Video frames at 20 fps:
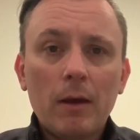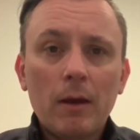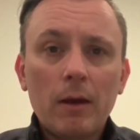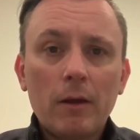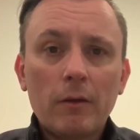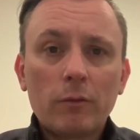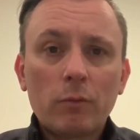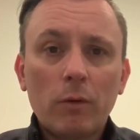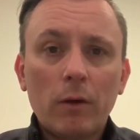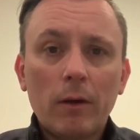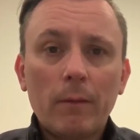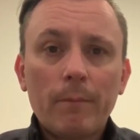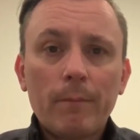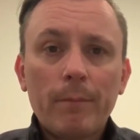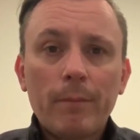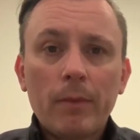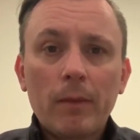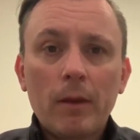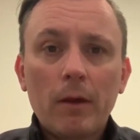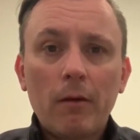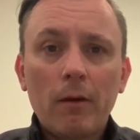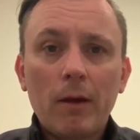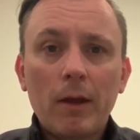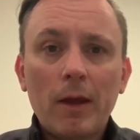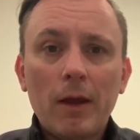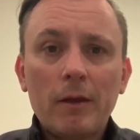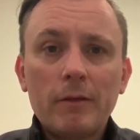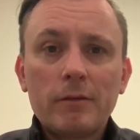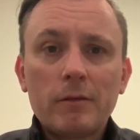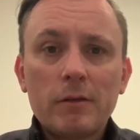as well. All right,
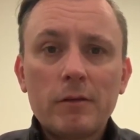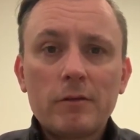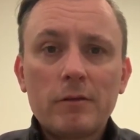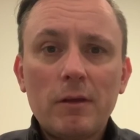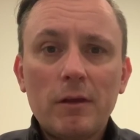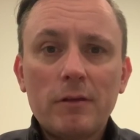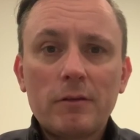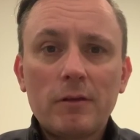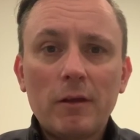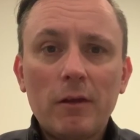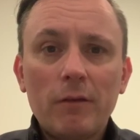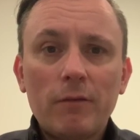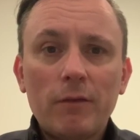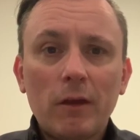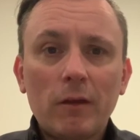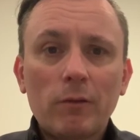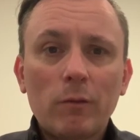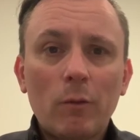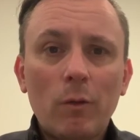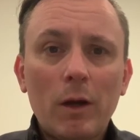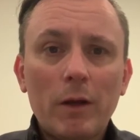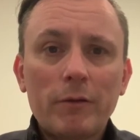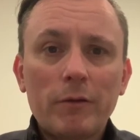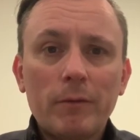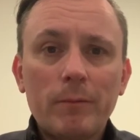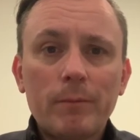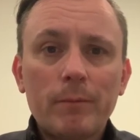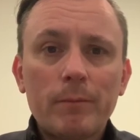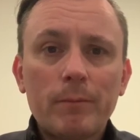guys, stay safe. Thanks for watching.